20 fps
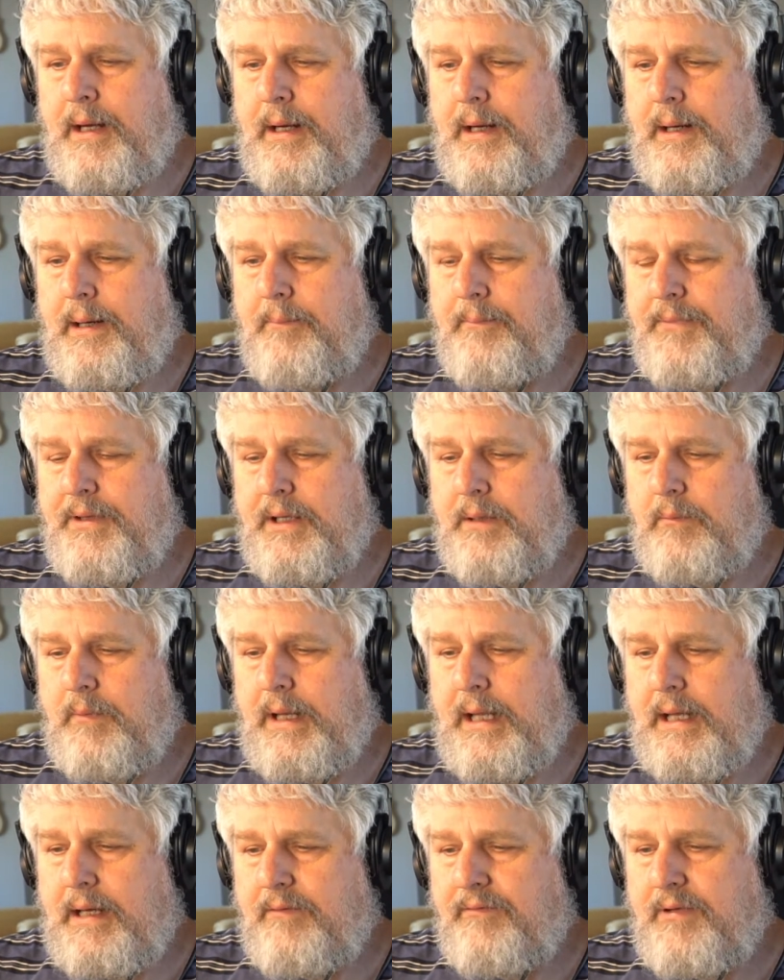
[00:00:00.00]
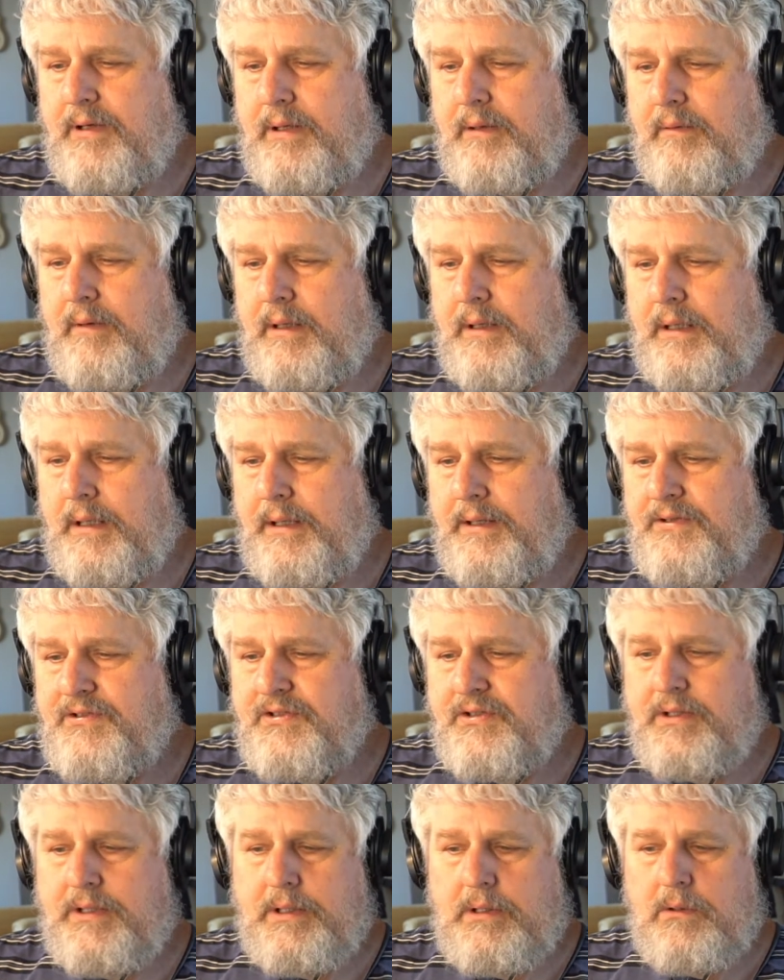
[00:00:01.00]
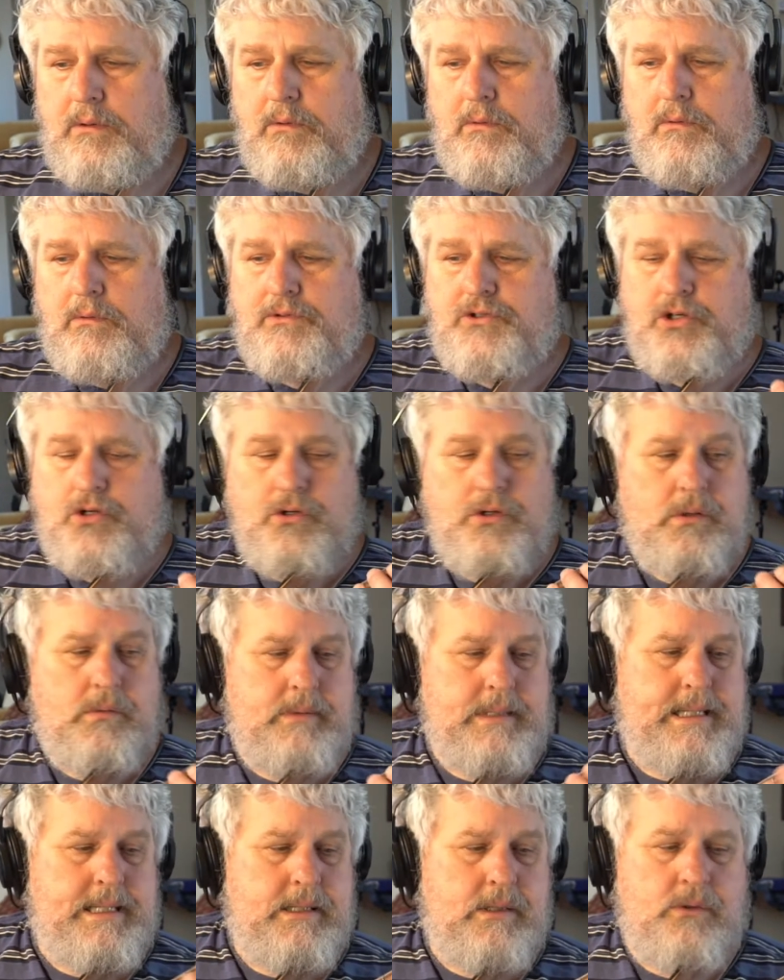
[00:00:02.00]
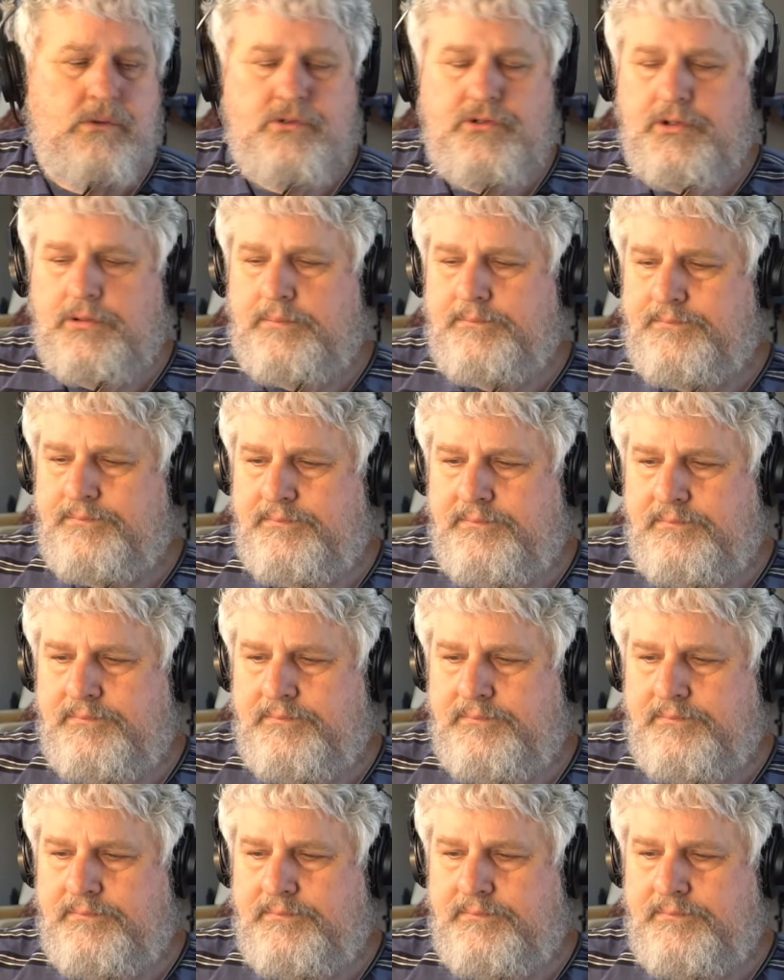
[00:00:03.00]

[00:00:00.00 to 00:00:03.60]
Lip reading: Then we have a nice little turnaround.